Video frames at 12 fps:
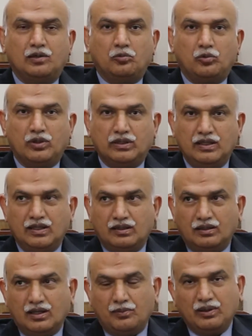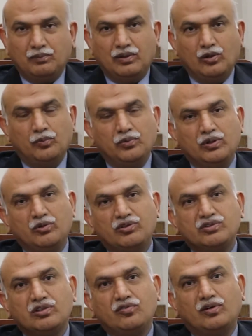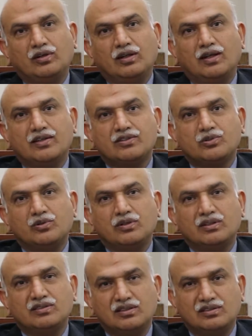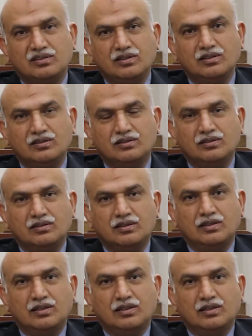I am working at Allama Iqbal Open University for the last 26 years.